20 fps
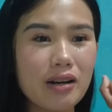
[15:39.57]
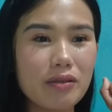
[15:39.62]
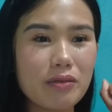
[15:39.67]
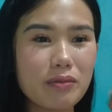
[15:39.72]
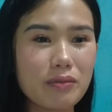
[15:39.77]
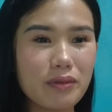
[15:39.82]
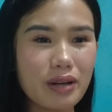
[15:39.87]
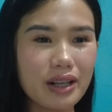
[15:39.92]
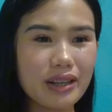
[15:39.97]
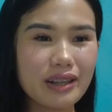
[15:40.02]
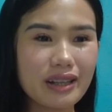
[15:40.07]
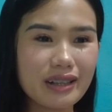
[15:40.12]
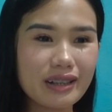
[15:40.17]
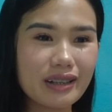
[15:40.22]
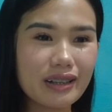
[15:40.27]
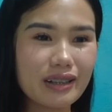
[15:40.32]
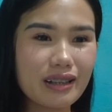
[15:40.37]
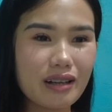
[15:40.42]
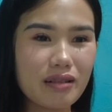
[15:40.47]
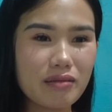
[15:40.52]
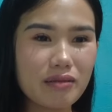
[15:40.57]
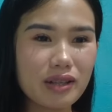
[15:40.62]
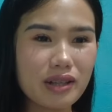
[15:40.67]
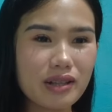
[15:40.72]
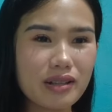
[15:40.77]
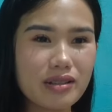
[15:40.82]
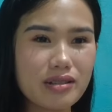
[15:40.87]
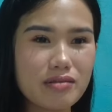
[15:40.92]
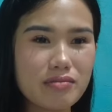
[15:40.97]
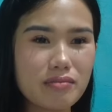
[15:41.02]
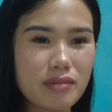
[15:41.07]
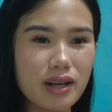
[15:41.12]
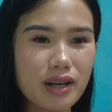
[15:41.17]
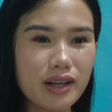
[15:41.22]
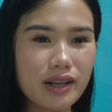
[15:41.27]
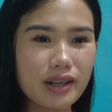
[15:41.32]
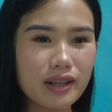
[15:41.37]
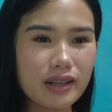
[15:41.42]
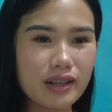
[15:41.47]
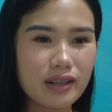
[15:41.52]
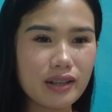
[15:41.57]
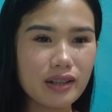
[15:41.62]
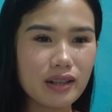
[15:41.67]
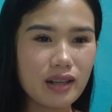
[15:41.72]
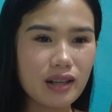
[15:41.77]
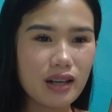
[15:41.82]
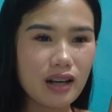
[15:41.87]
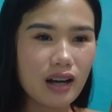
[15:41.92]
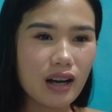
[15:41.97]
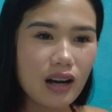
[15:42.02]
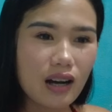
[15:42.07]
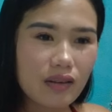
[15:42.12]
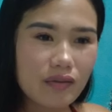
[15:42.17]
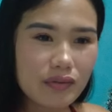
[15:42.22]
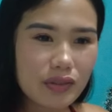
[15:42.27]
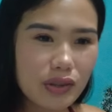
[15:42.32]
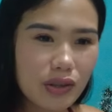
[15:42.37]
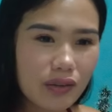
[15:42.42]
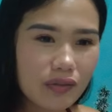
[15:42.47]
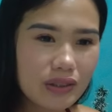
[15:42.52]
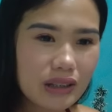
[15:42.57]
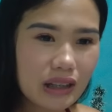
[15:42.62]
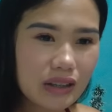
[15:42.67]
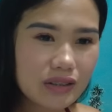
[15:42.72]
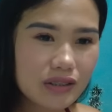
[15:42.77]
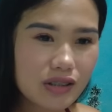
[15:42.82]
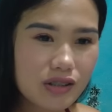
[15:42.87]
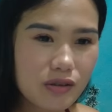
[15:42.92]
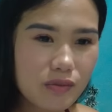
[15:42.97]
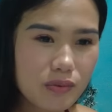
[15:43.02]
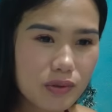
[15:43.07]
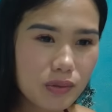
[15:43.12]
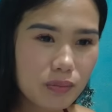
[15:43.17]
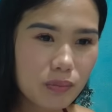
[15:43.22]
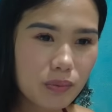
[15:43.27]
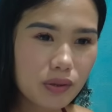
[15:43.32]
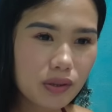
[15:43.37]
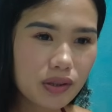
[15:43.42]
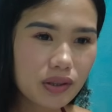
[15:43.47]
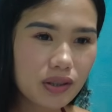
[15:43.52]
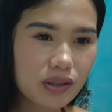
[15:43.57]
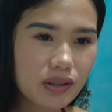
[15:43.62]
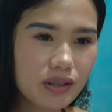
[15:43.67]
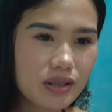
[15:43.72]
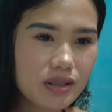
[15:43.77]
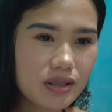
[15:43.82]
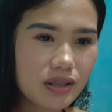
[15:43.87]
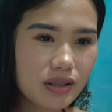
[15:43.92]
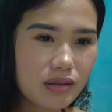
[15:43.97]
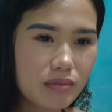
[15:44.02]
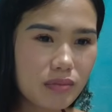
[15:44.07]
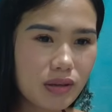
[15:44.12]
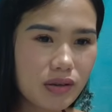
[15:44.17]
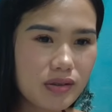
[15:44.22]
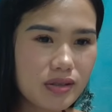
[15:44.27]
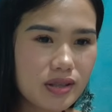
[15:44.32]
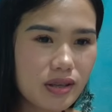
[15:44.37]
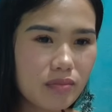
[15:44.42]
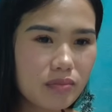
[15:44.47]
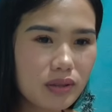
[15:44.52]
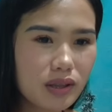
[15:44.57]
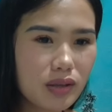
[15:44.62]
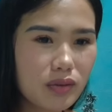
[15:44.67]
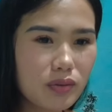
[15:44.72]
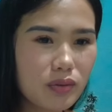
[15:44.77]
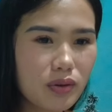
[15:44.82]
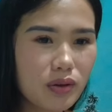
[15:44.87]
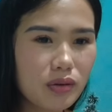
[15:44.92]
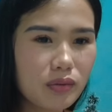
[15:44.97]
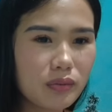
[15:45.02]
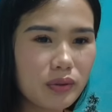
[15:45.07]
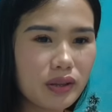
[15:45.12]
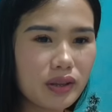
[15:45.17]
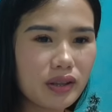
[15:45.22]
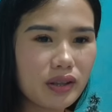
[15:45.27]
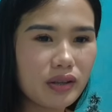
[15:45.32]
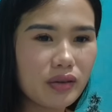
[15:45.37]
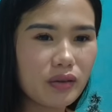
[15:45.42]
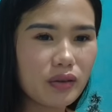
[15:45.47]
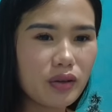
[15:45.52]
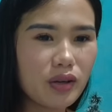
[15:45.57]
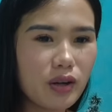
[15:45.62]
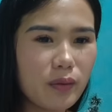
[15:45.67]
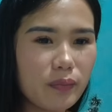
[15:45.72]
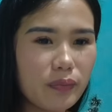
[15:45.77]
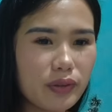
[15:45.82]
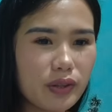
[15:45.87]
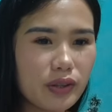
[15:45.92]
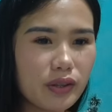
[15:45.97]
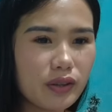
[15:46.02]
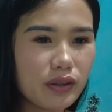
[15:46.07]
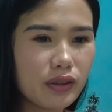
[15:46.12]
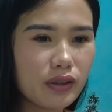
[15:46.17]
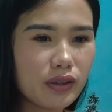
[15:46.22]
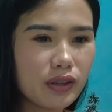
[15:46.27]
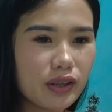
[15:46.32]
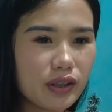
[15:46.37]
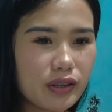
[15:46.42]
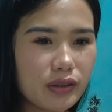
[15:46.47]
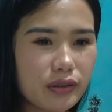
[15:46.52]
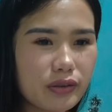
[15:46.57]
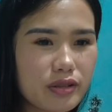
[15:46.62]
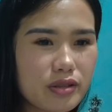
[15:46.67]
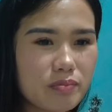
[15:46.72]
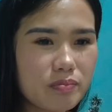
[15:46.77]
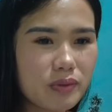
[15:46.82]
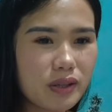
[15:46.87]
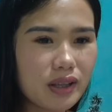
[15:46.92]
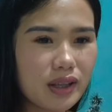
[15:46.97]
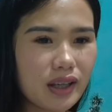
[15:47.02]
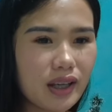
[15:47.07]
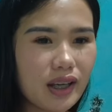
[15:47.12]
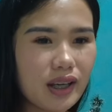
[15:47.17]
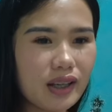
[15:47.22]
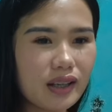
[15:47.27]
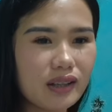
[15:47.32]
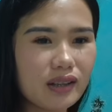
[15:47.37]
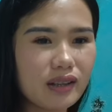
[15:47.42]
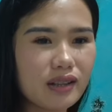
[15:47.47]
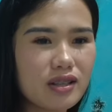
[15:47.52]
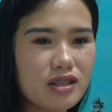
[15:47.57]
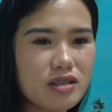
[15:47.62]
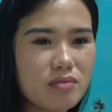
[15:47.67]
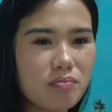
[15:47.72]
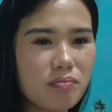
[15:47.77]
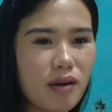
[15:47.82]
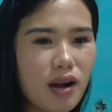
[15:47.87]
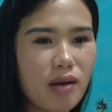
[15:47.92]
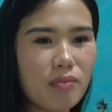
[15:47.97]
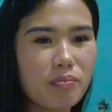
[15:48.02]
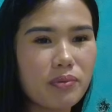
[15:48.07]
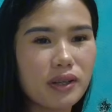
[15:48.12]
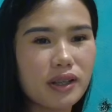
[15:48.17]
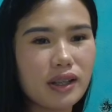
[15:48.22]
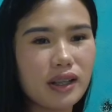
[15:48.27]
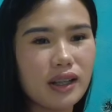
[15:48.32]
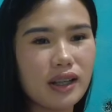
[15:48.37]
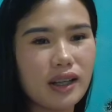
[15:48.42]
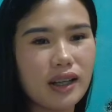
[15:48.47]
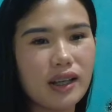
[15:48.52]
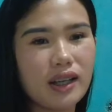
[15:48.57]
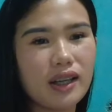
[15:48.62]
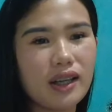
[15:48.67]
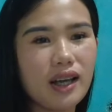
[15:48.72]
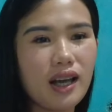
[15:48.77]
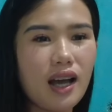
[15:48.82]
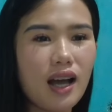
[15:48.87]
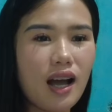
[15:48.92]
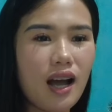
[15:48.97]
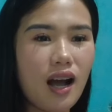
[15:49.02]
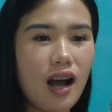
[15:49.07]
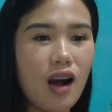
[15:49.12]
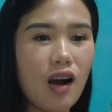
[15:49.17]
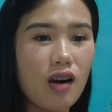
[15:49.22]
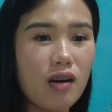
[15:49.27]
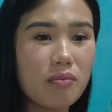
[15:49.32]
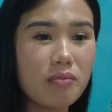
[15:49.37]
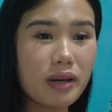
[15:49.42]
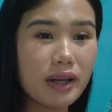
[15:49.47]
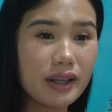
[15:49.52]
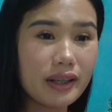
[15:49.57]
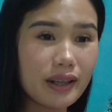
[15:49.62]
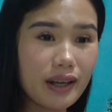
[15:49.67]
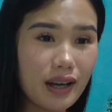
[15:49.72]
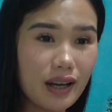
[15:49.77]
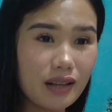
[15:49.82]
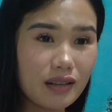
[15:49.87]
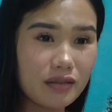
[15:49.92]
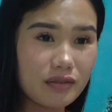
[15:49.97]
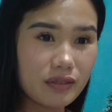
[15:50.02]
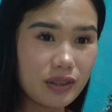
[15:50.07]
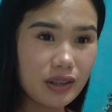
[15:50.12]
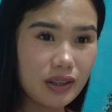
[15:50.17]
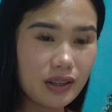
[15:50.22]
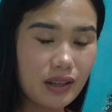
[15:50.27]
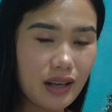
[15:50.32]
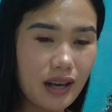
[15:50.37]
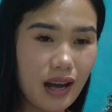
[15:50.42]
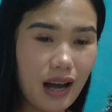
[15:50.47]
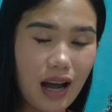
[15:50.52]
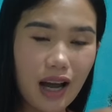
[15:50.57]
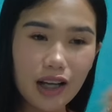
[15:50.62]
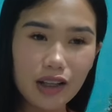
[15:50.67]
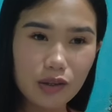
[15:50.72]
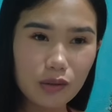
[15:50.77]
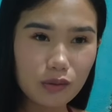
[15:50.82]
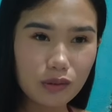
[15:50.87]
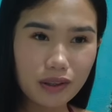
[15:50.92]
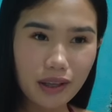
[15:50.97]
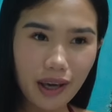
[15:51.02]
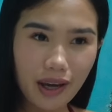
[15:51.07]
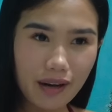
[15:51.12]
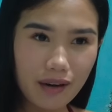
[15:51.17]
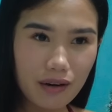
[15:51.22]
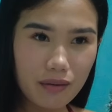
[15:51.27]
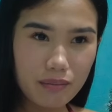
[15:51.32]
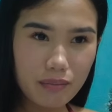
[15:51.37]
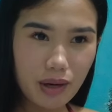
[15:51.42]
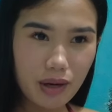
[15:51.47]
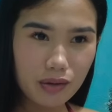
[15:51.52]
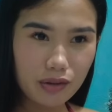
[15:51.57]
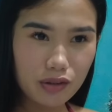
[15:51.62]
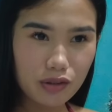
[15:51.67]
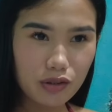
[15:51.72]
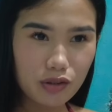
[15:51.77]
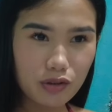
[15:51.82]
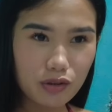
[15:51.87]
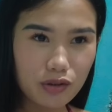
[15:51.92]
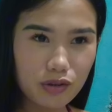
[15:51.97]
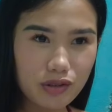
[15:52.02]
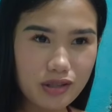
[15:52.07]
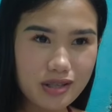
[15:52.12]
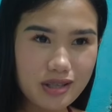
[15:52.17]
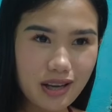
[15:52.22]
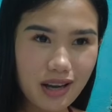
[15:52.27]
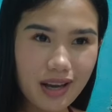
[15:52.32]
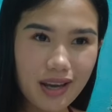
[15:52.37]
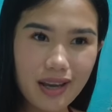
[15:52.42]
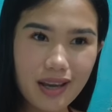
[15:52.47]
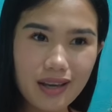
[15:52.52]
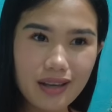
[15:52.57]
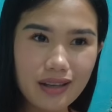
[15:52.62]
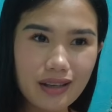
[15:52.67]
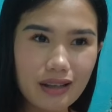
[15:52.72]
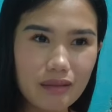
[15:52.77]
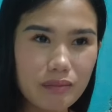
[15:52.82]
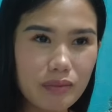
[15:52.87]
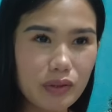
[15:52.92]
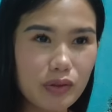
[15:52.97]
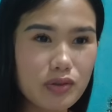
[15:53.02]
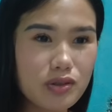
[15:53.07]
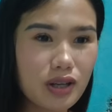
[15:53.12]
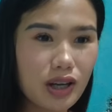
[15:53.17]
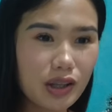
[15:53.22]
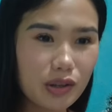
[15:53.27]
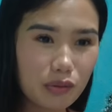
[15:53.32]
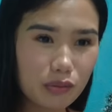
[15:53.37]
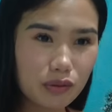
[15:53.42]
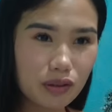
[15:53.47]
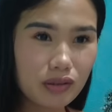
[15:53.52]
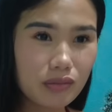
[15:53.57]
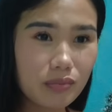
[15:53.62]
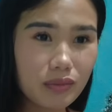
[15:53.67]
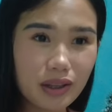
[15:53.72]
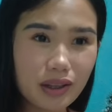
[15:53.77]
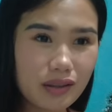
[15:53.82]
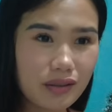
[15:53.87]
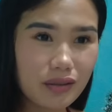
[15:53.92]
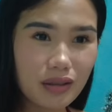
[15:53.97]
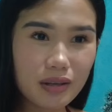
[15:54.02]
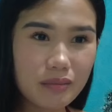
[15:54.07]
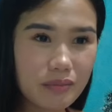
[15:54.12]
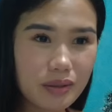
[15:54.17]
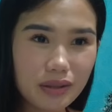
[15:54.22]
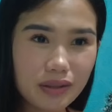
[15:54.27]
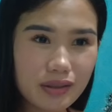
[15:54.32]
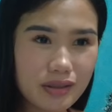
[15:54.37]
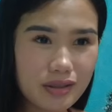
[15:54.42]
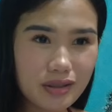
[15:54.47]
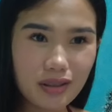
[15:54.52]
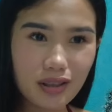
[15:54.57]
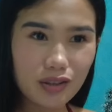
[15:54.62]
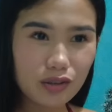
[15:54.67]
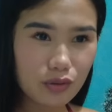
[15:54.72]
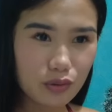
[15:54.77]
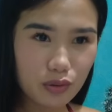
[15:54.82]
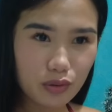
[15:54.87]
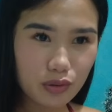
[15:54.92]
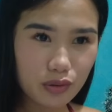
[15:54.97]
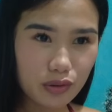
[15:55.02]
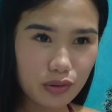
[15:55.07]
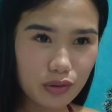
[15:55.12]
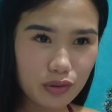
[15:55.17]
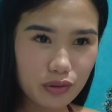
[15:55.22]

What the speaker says: One thing that is my, you have thousands of supporters, Imao, something wrong with you. You learn to speak English properly. Oh my God, Vidya, I don't care about your saying because I know that my grammar is not good.